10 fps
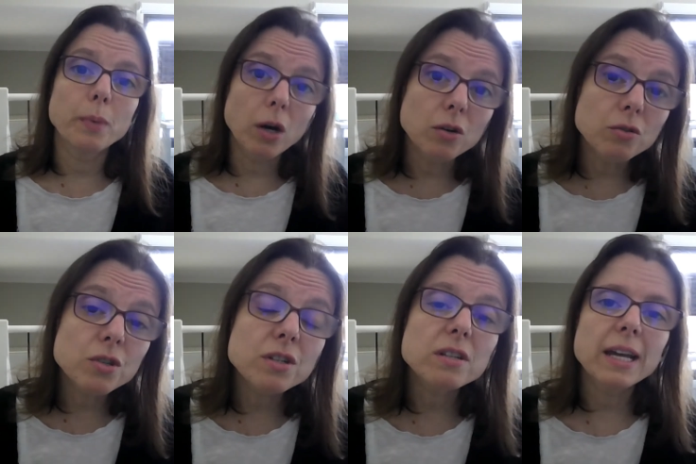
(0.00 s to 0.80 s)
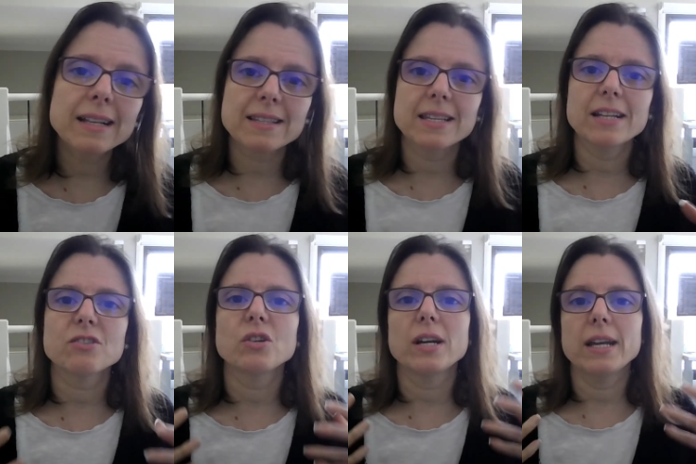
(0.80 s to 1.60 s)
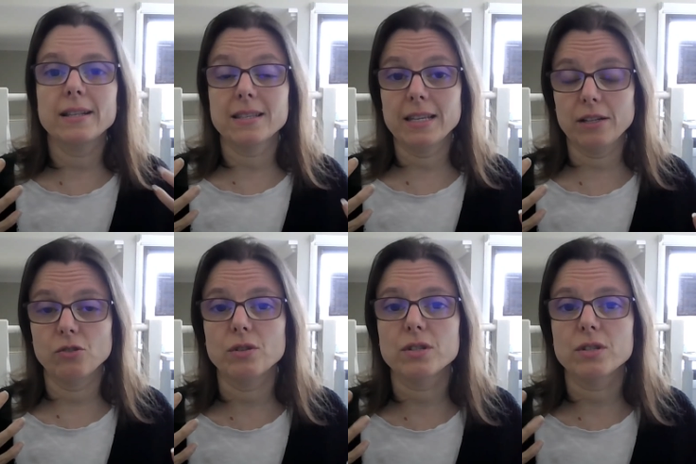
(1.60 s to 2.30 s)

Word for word: post, etc, etc.